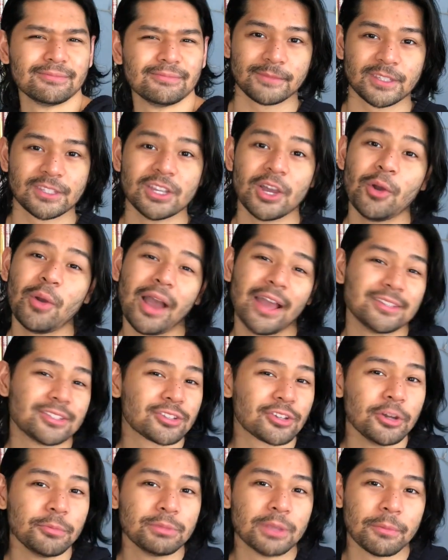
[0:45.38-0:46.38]
So I
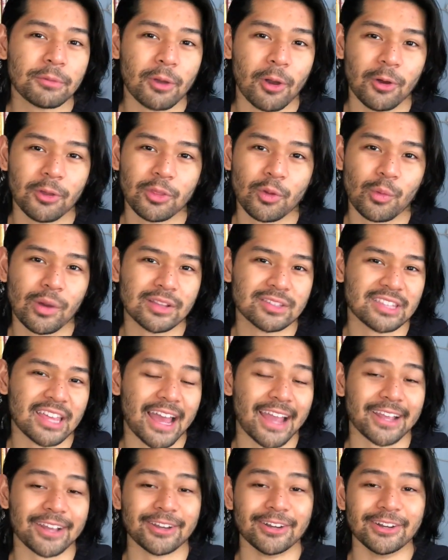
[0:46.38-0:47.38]
scooped up all the ones that
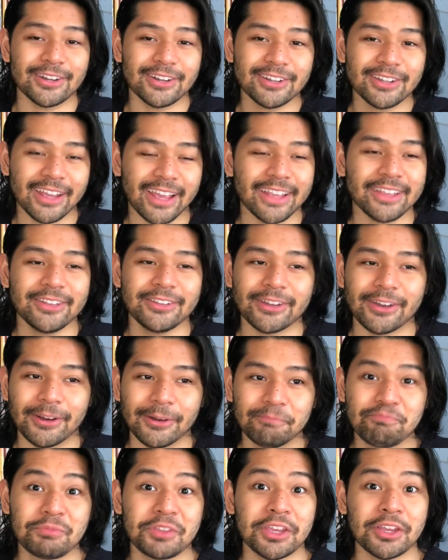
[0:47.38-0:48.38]
I could. And, you
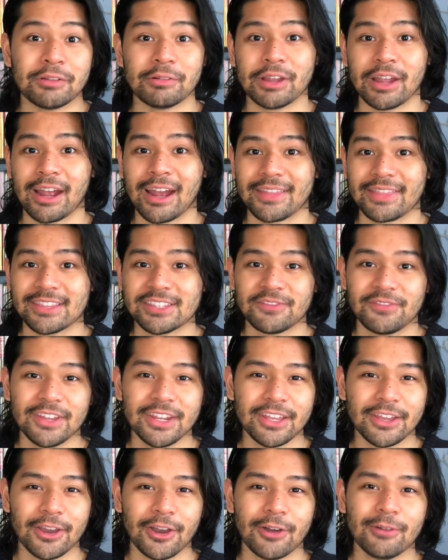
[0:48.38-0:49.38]
know, here we are at this
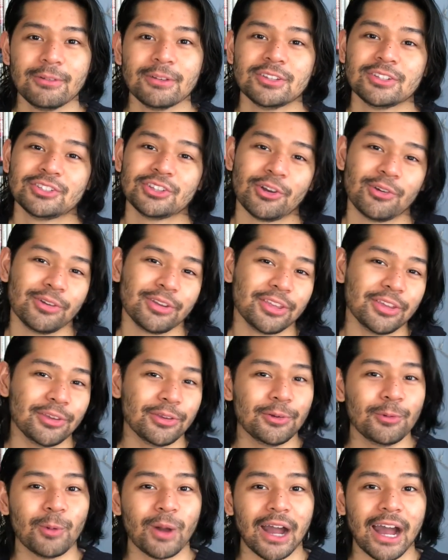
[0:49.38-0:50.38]
video showing
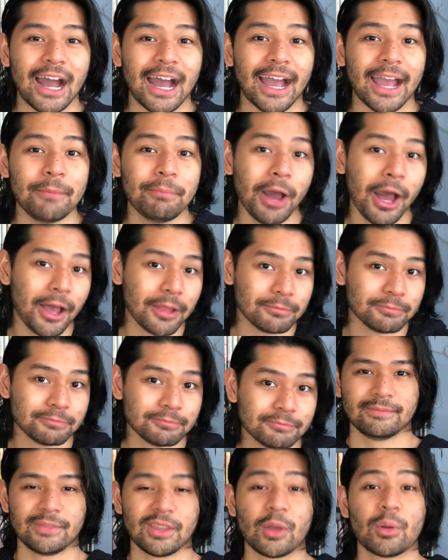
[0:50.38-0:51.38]
you what I bought.
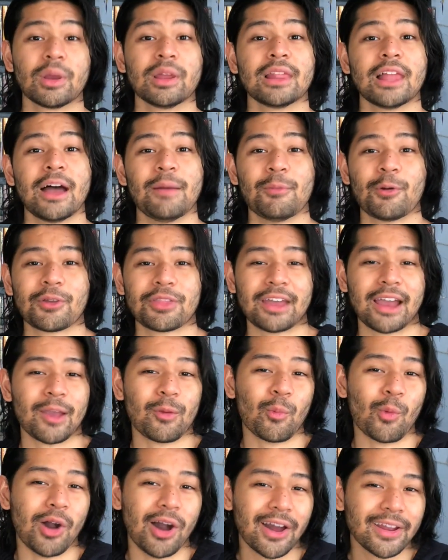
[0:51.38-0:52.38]
There were a lot more that I
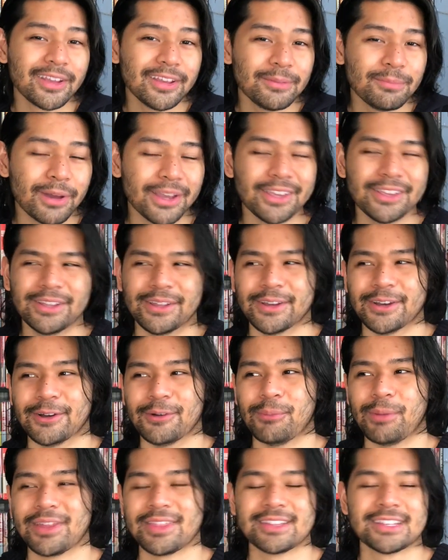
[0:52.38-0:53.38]
wanted, but, you know,
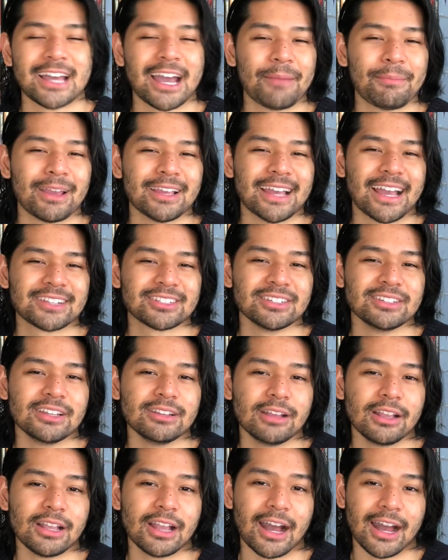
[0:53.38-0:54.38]
by the time I actually
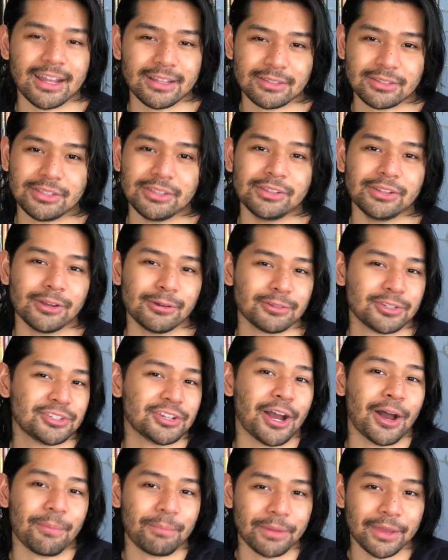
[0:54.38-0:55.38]
got to, you know,
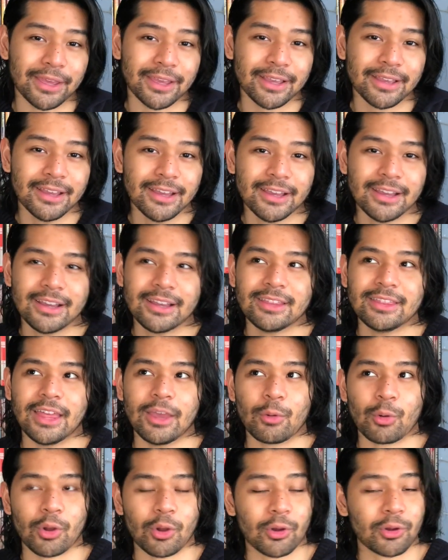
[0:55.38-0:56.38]
shopping, they
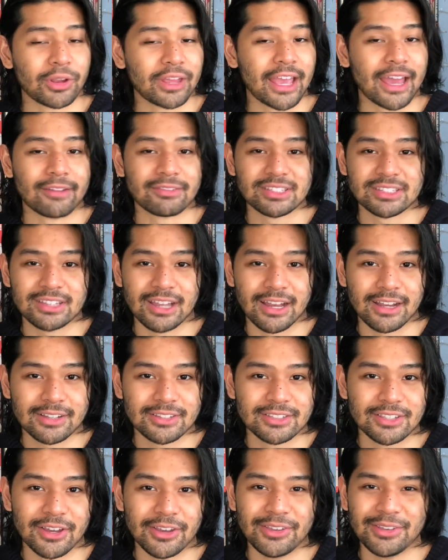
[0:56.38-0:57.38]
were already out of stock.
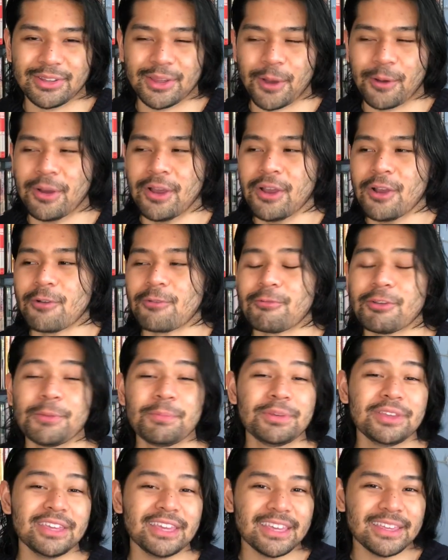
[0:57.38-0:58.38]
So, you know, Rip
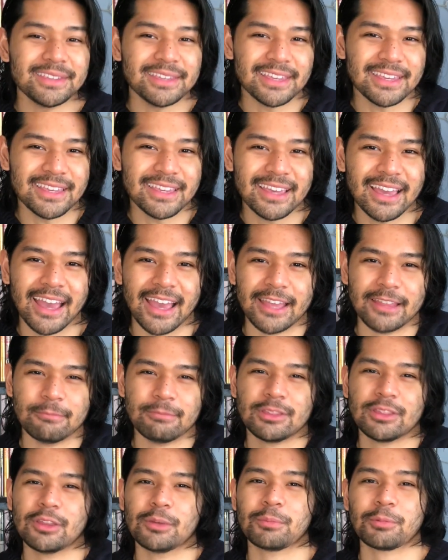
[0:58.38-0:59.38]
Yee Yee and
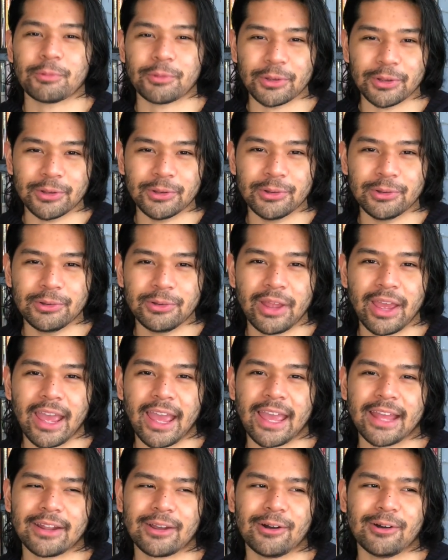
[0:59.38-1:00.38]
The Brood
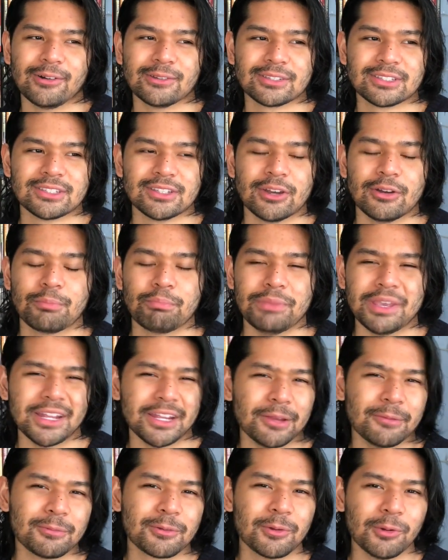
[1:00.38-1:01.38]
and also
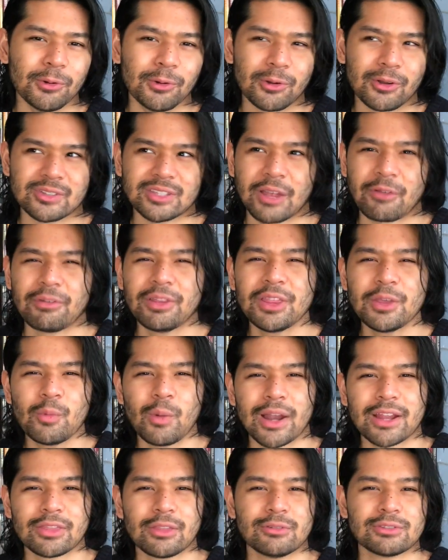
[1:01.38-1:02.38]
Medium Cool, because I really
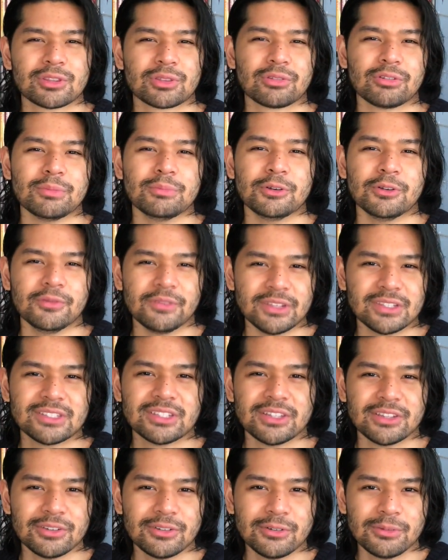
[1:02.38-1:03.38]
wanted those three movies
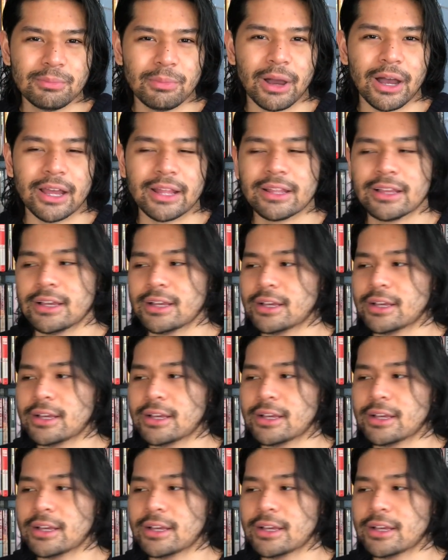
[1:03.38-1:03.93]
too, but